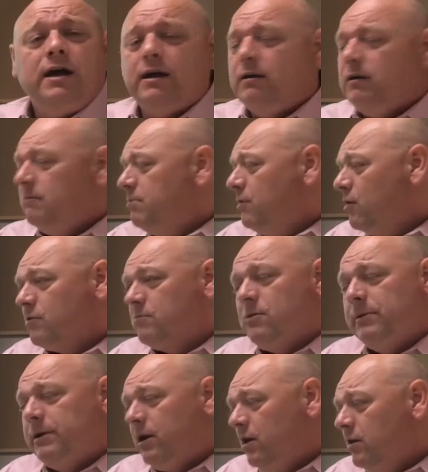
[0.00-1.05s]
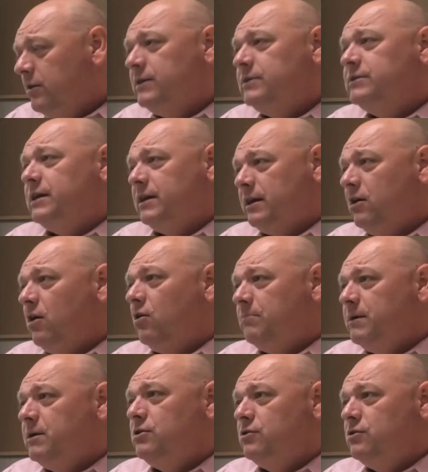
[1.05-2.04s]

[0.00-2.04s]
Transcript: and, and Pergamum, and all of these, they can all be